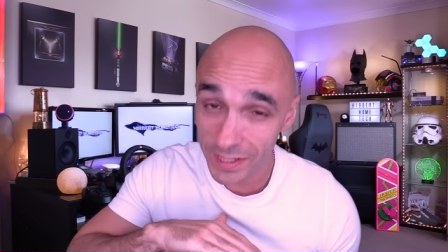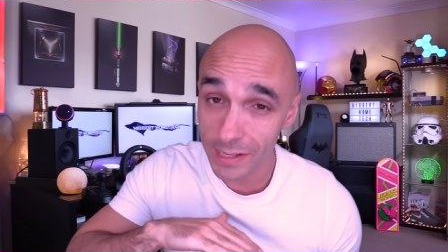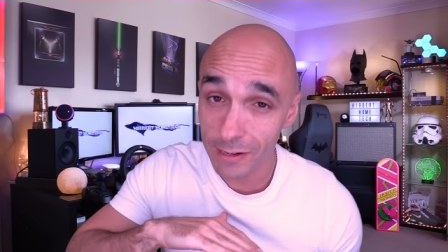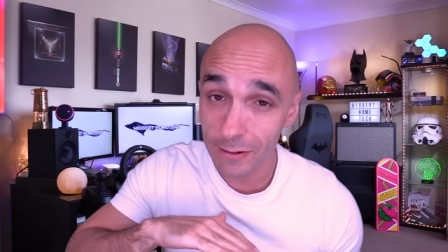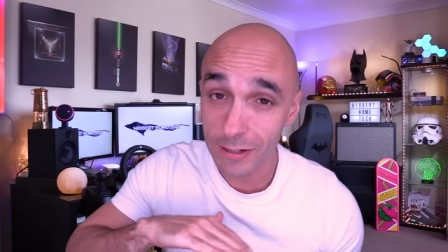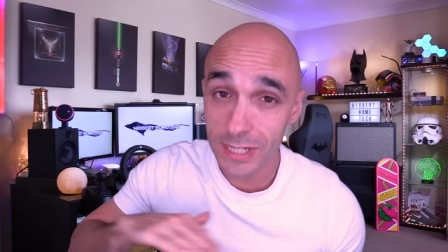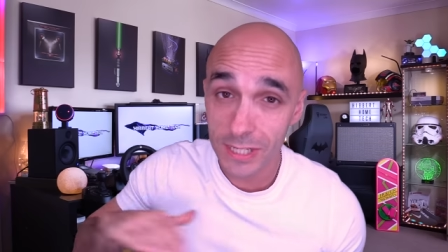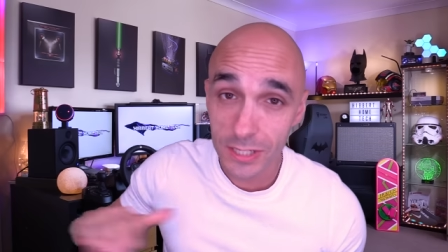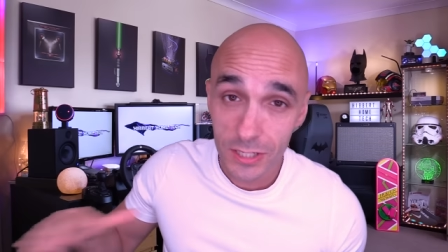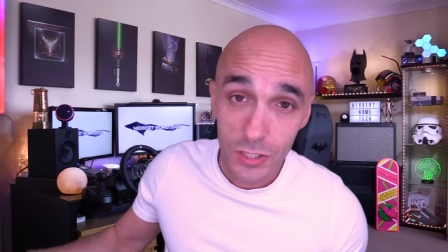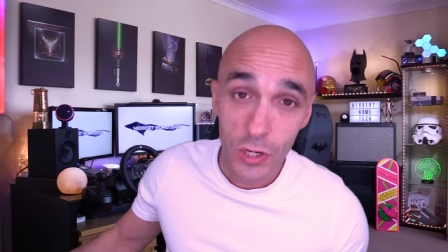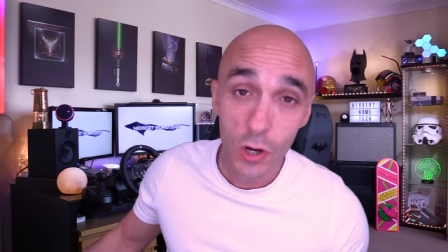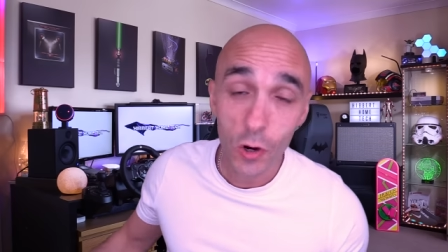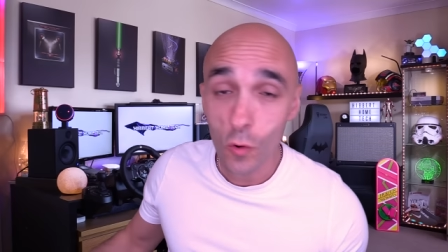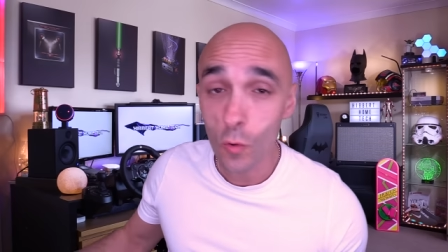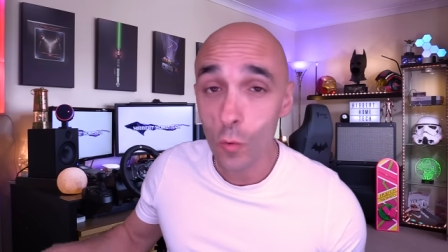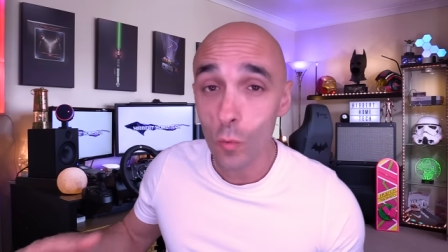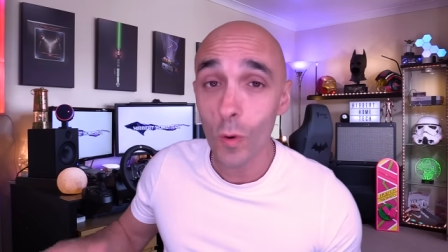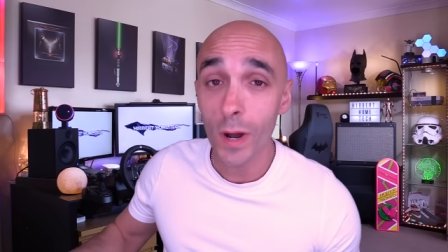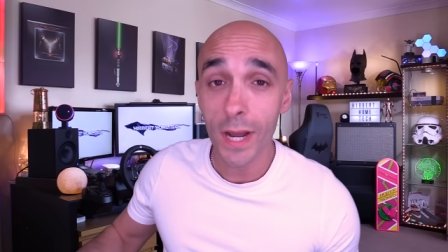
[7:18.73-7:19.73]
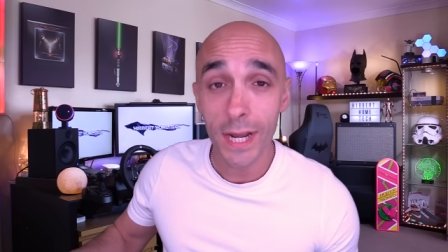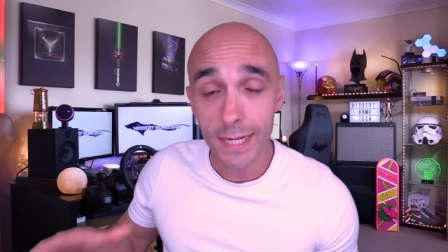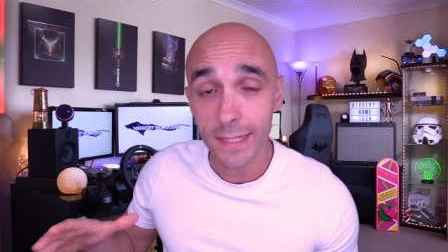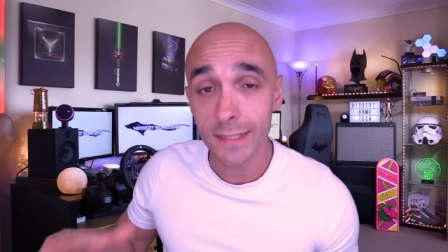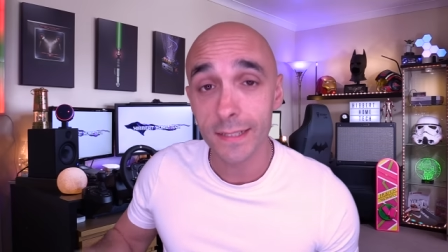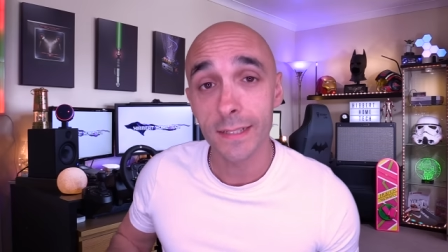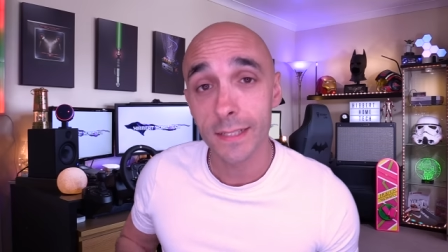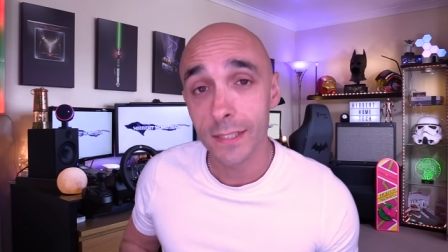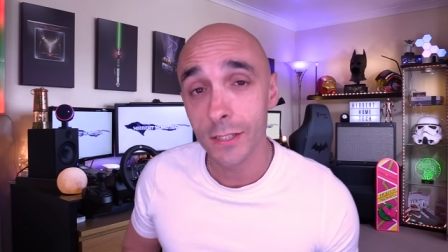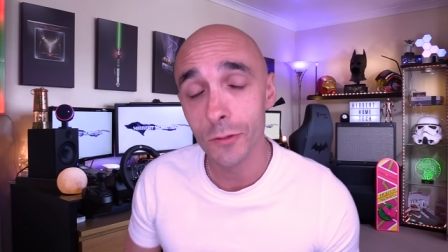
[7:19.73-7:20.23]
there is no way
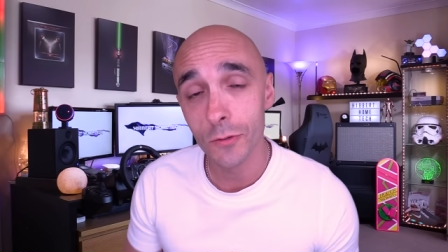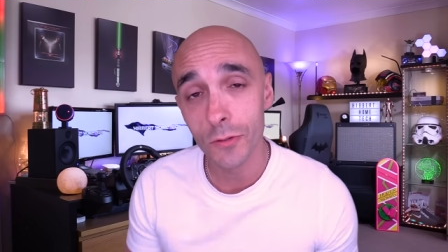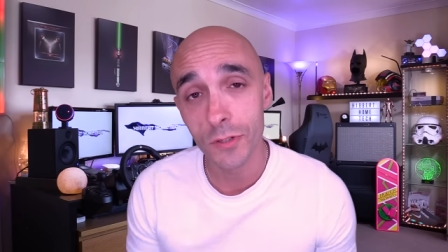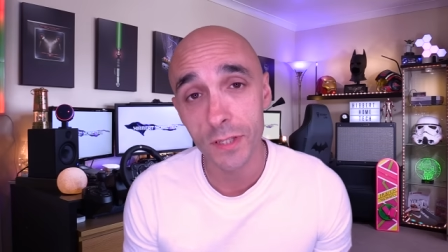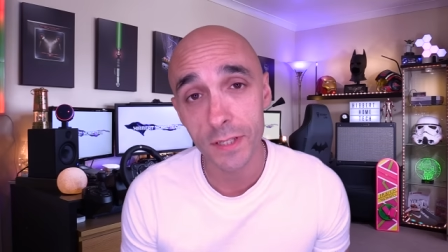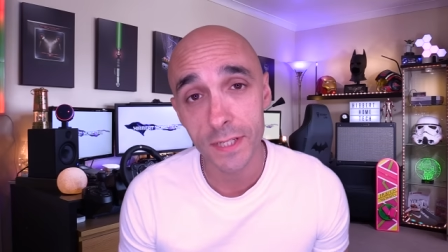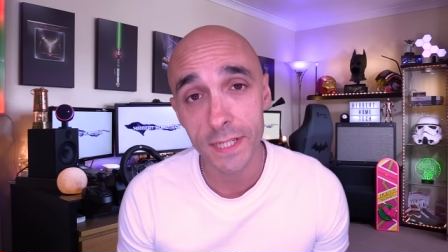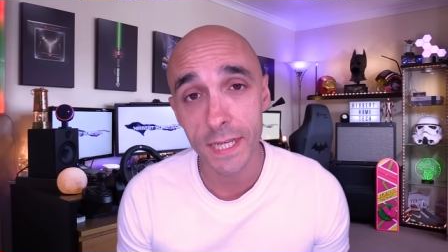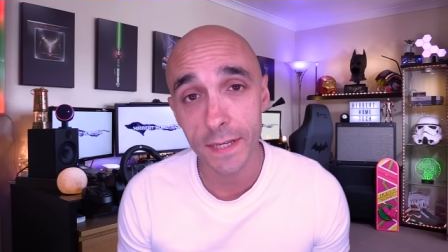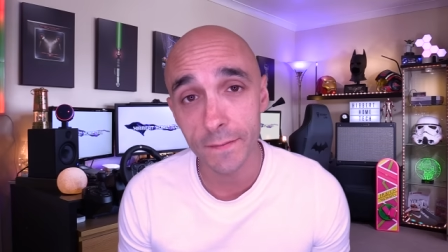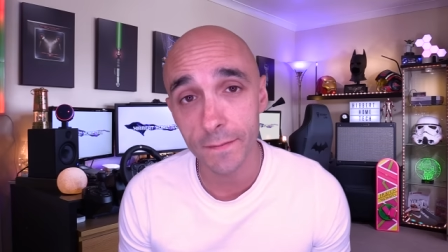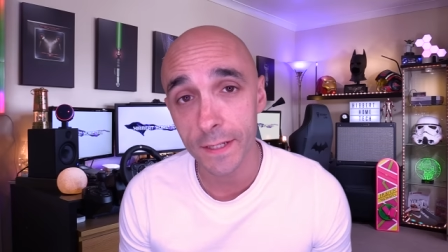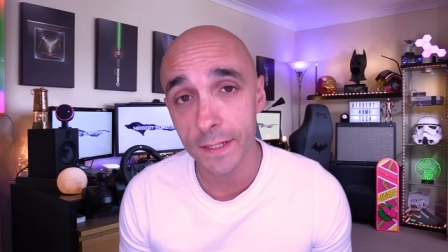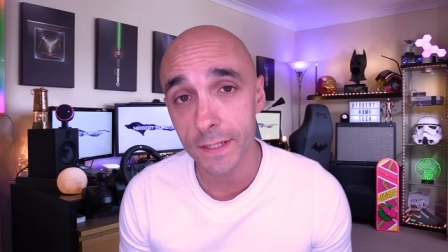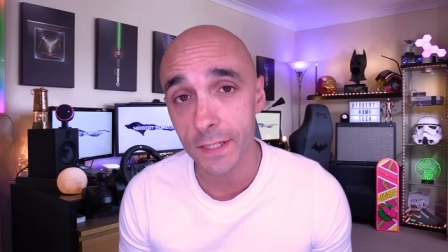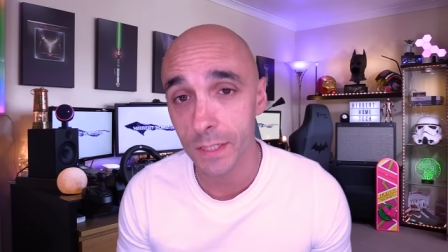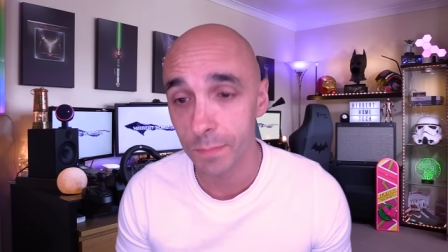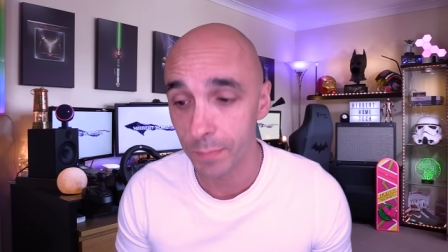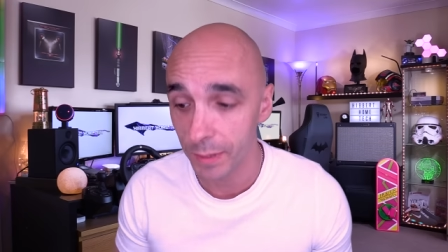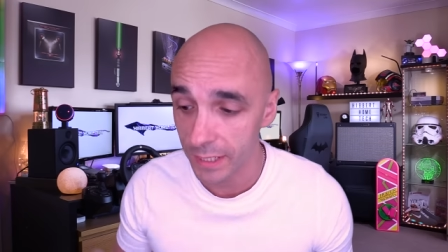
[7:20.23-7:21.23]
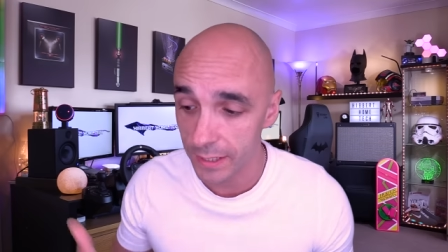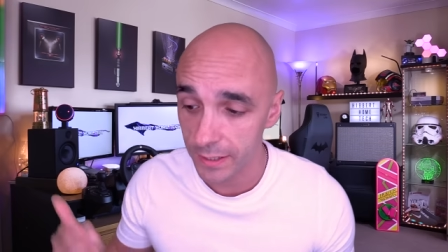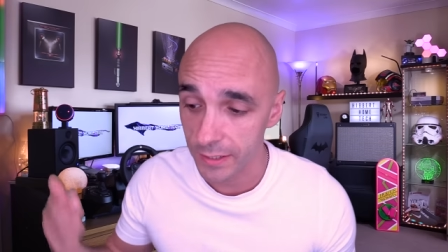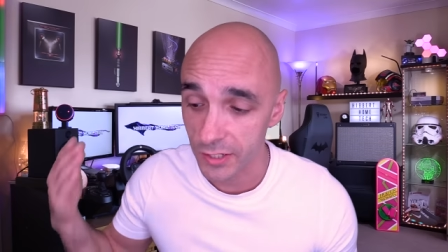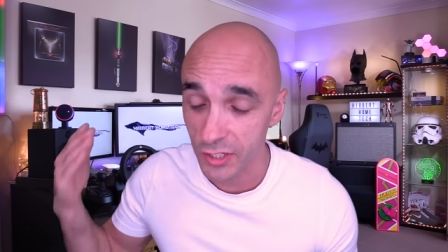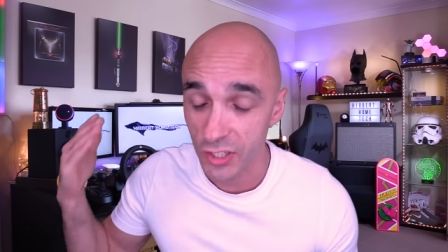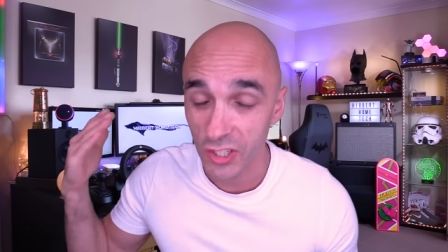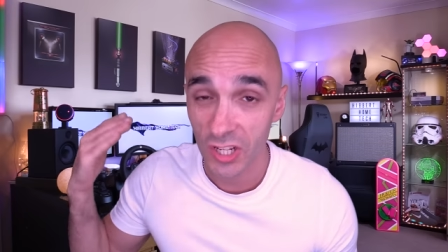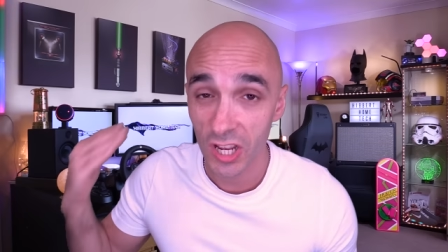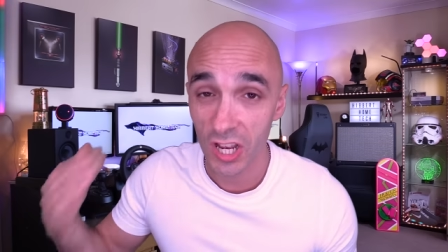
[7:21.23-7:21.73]
to use the TV's
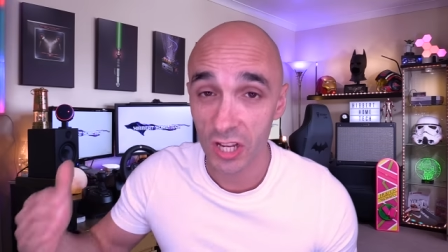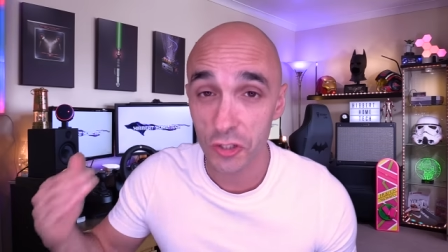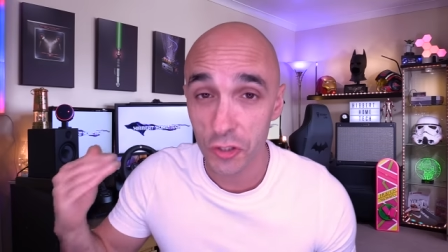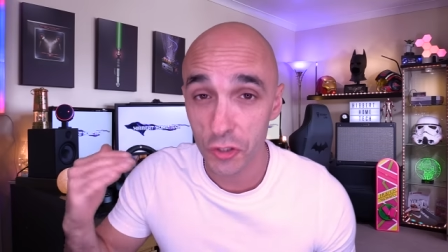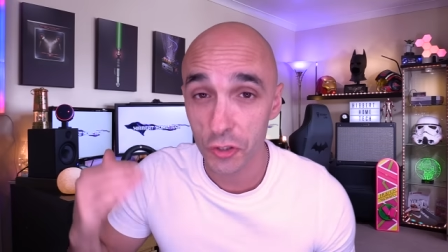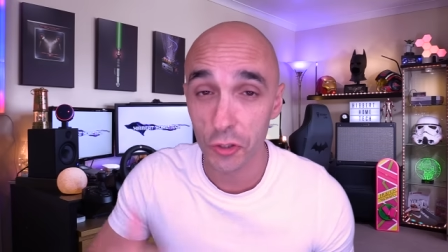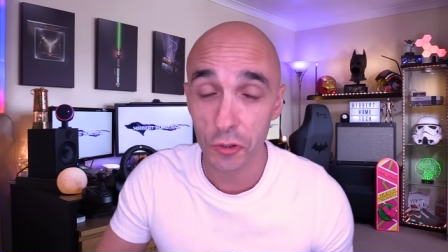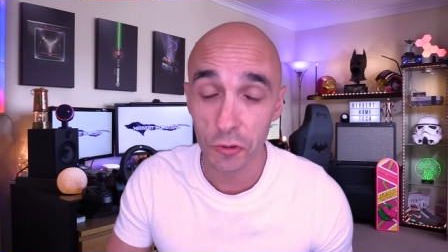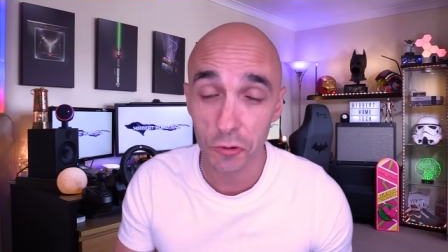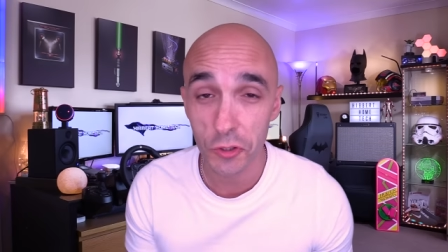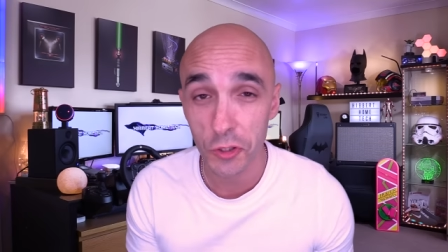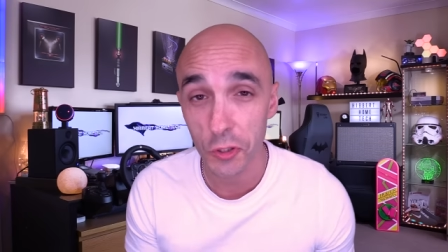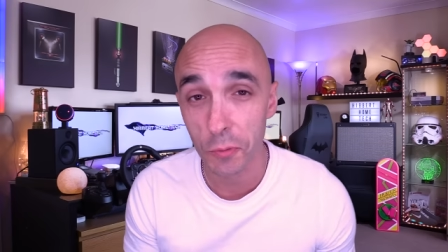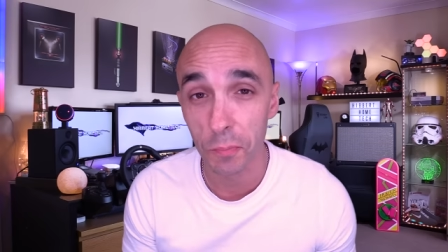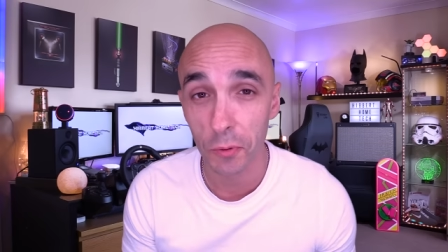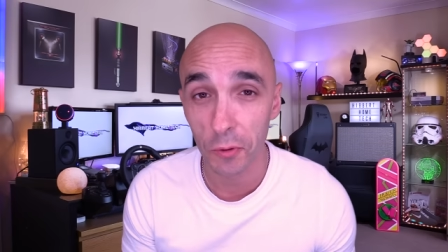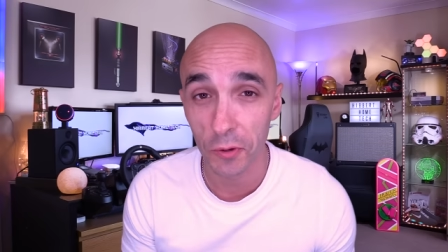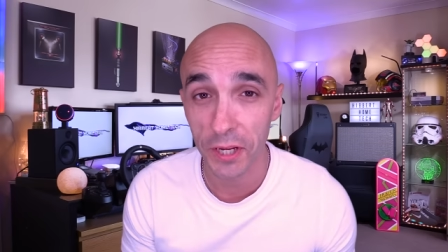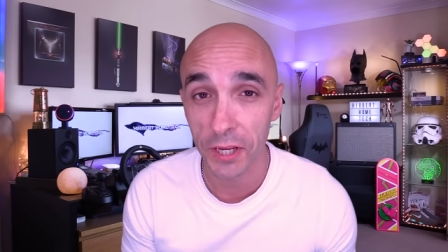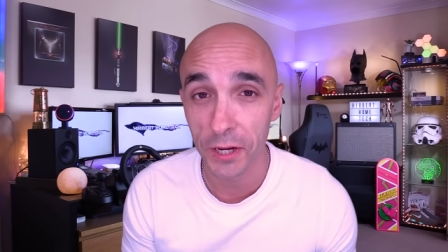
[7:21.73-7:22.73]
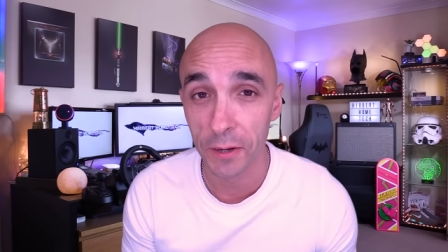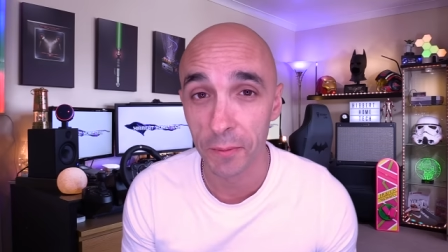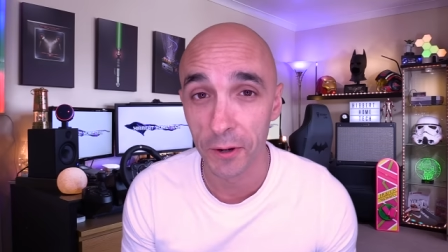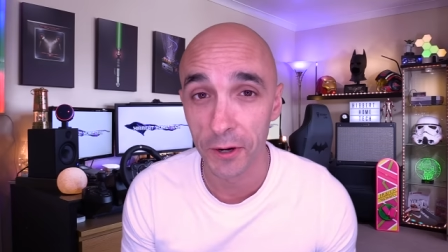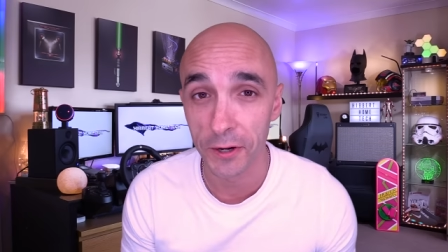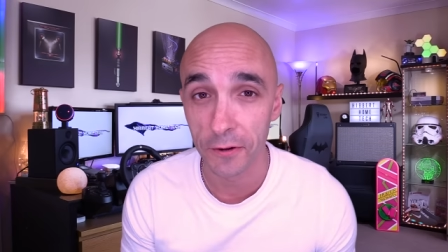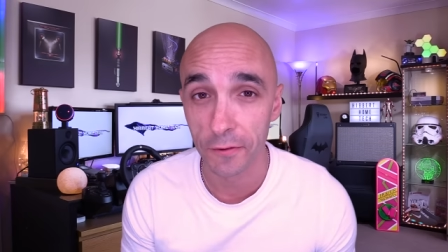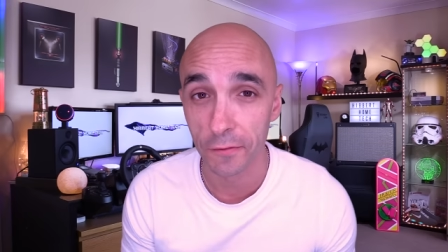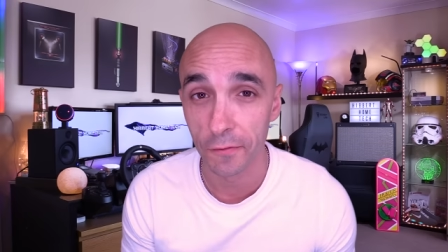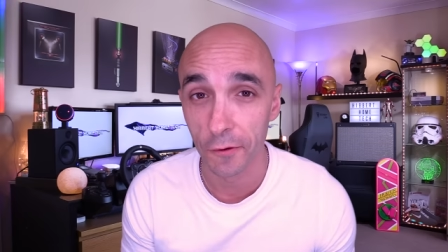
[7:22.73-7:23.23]
speakers as soon as you plug in a
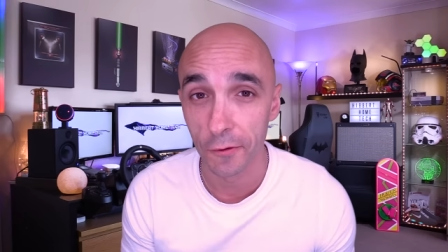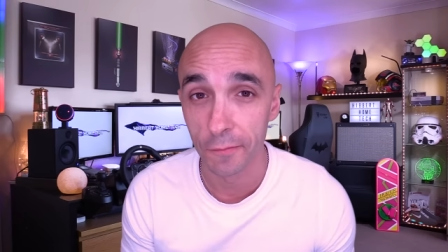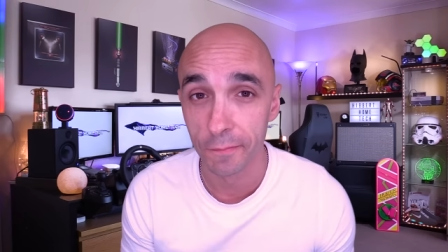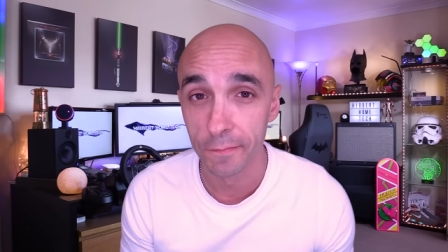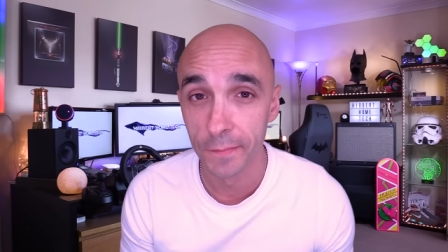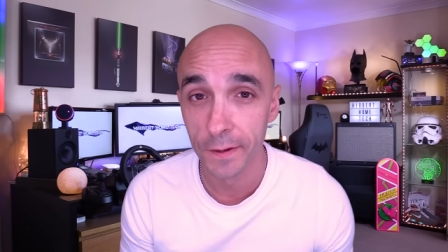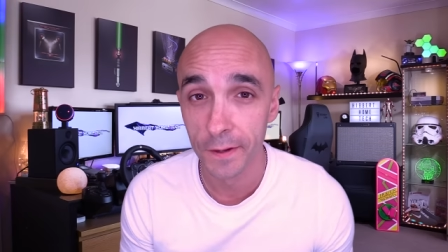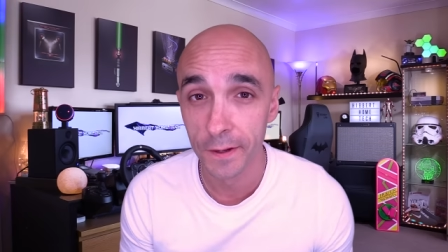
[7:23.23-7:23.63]
microphone.